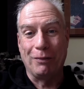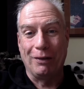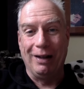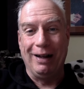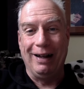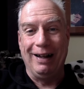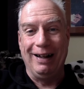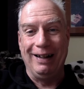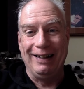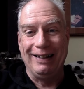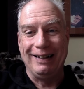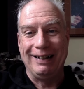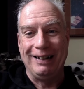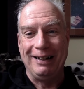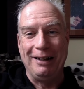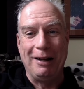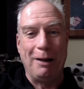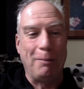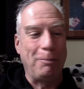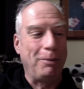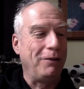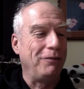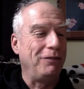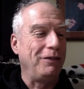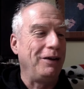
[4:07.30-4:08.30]

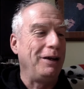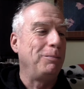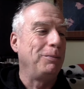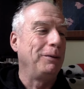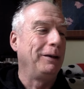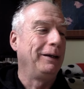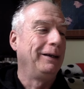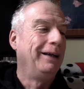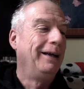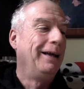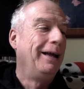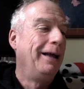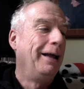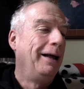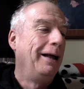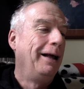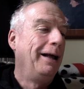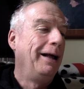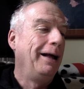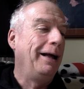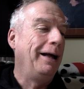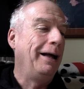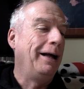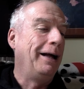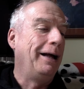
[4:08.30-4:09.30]
not by vaping.
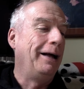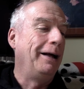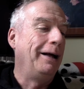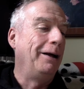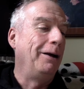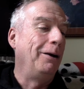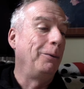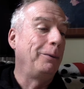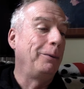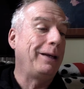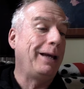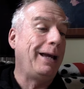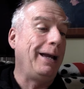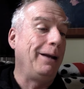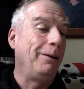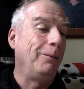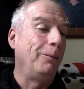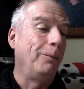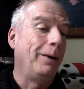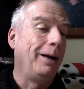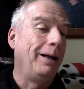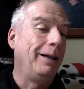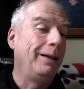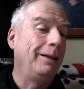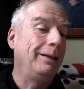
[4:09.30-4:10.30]
Uh, okay.
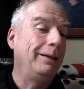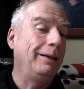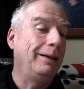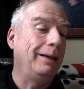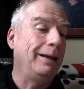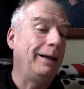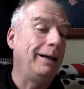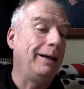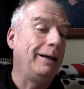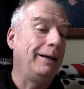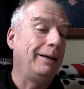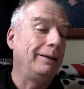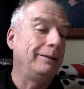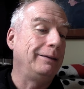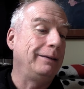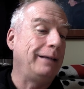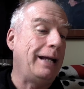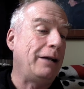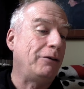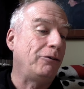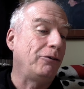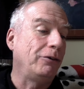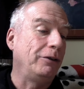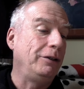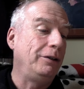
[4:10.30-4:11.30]
Well, uh,
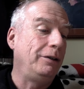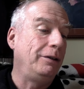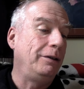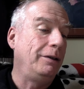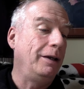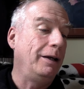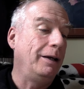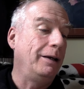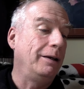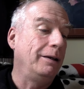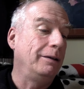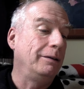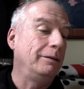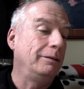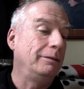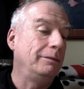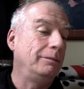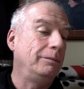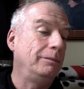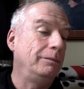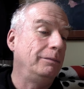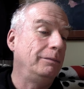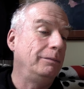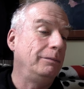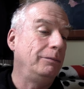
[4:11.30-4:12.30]
naturally, uh,
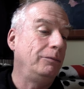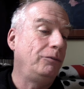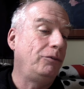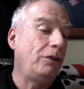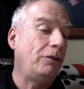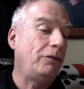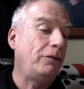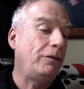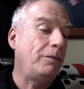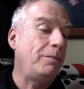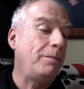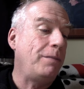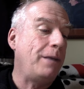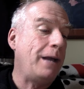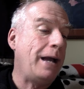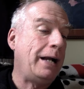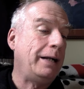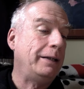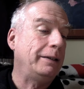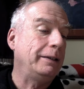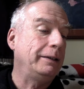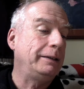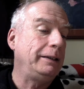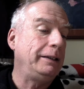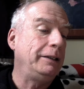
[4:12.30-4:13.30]
Geoffrey
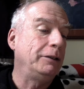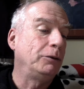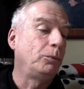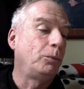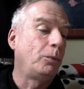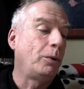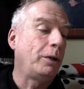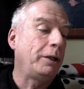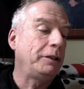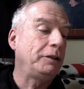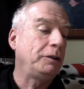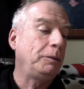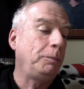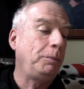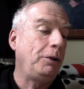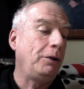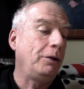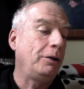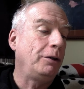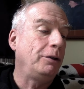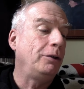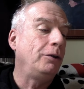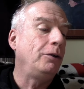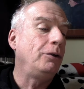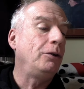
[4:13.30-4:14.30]
Mak. Let's see. His work has
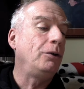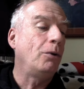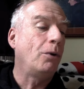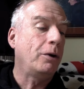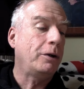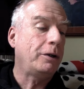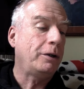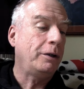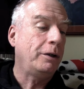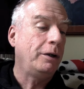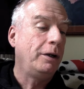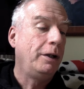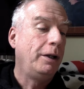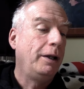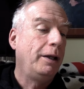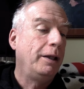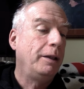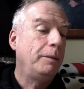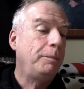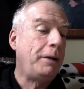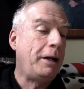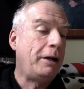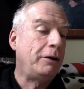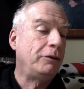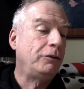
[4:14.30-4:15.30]
appeared in the New Yorker,
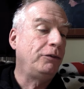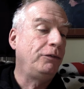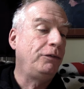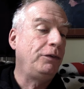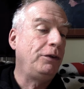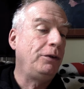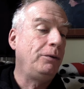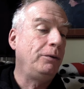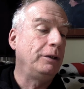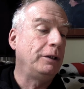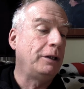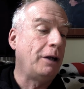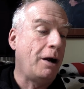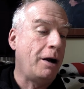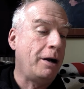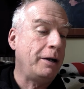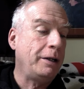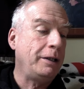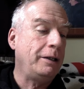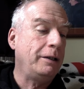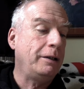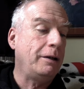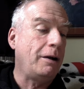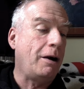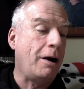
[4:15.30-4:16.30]
Paris Review, The
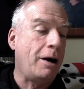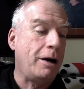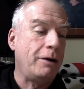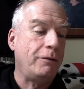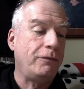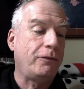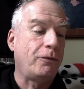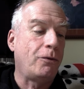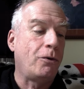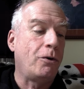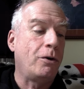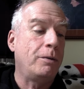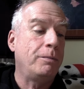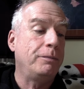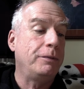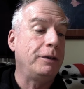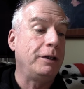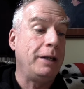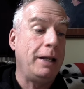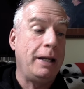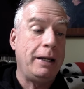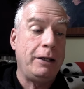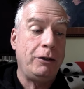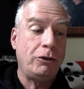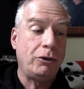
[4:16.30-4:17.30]
Guardian, Art Forum,
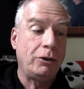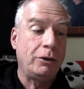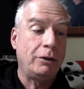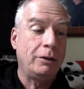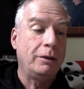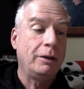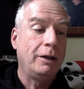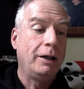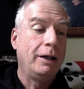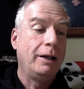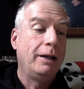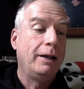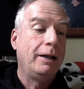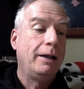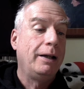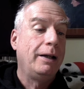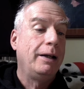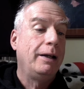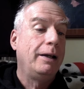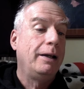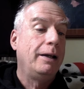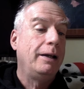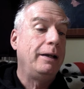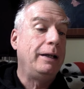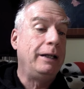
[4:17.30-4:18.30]
The Nation,
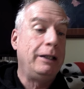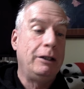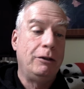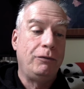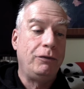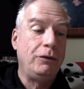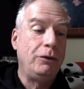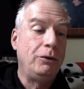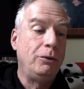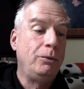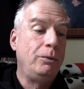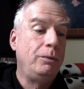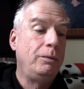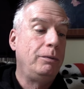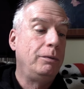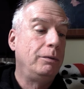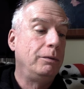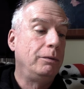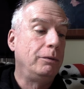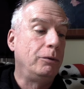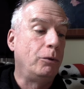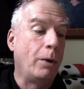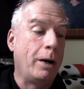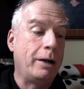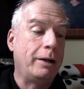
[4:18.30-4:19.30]
Interview,
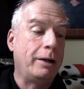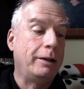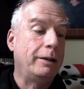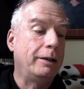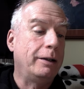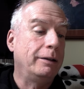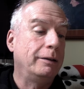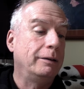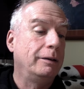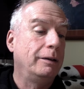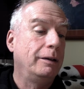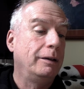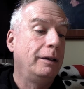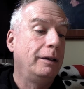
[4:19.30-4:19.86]
Guernica,